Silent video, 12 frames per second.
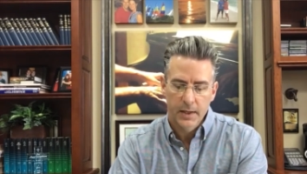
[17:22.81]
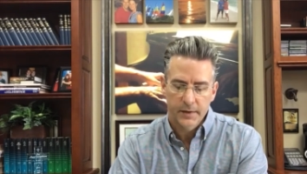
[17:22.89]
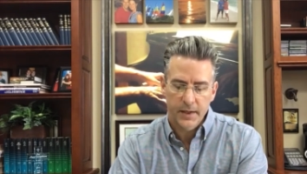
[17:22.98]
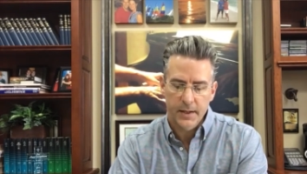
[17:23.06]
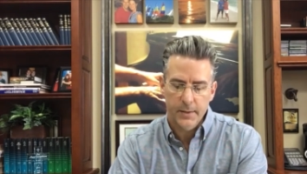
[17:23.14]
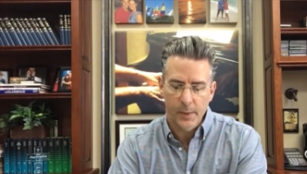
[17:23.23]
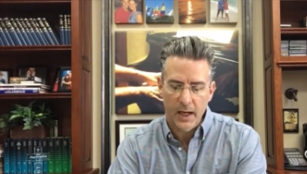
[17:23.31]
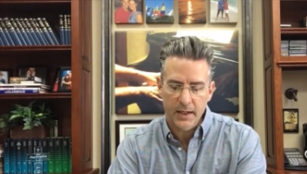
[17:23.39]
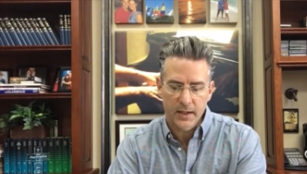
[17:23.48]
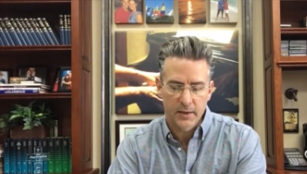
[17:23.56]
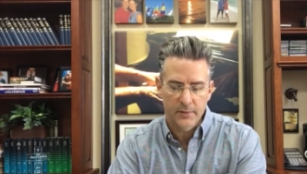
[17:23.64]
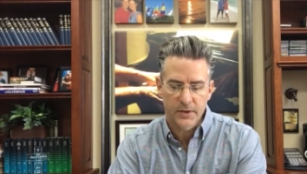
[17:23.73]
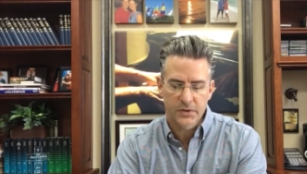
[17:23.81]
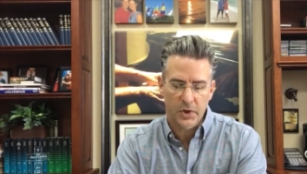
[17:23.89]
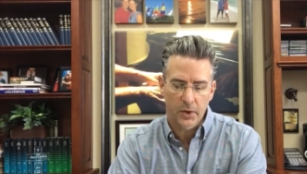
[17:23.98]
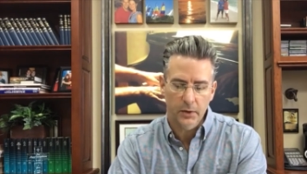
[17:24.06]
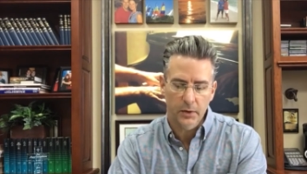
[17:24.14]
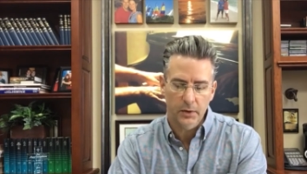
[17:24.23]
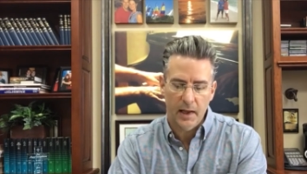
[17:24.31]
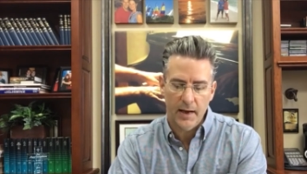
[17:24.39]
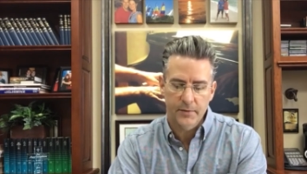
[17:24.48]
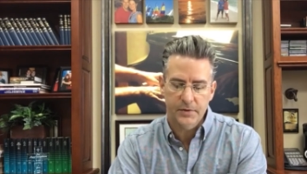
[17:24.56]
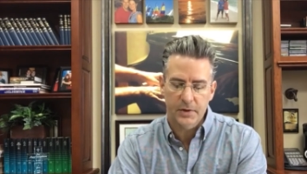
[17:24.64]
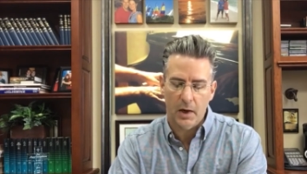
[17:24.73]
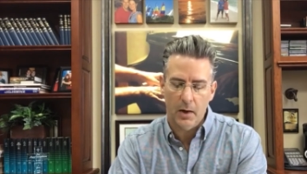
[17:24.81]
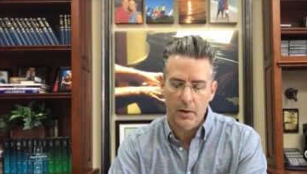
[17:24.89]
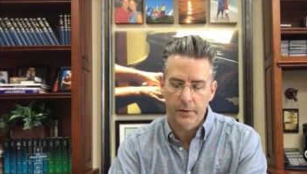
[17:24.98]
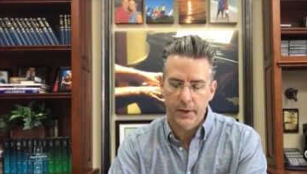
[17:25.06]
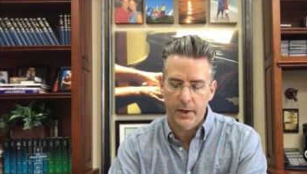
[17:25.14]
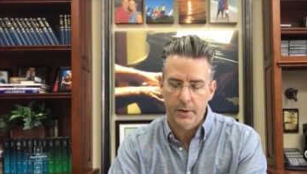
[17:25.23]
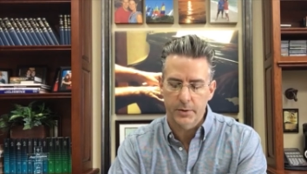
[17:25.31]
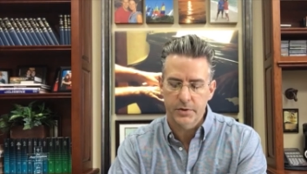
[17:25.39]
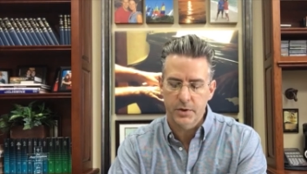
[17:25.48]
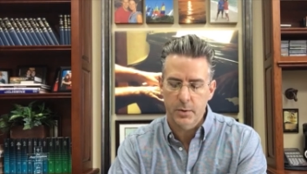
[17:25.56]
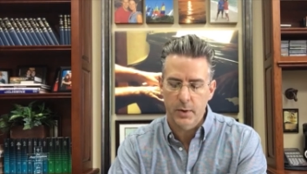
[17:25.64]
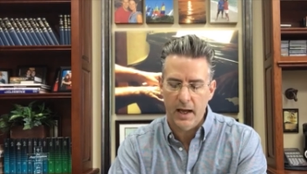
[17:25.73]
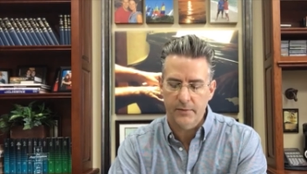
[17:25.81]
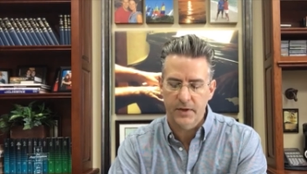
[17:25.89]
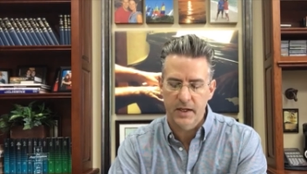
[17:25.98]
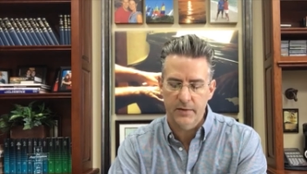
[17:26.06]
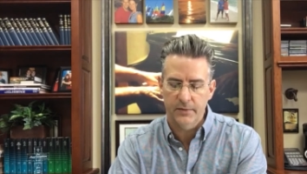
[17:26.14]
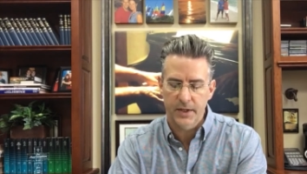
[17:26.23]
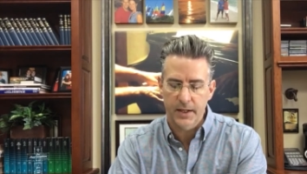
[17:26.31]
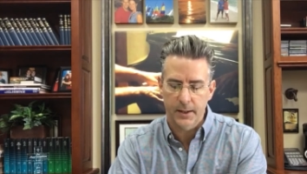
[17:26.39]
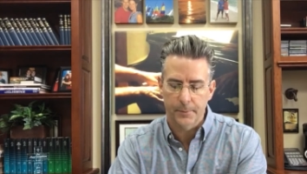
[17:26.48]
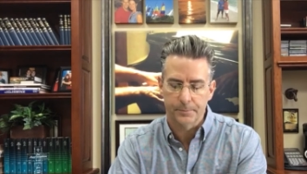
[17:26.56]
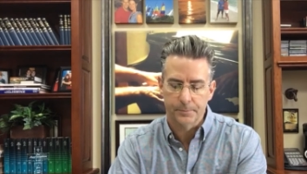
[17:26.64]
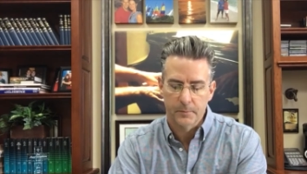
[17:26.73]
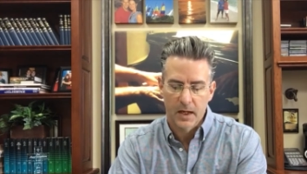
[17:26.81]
that he might give eternal life to all those you have given him.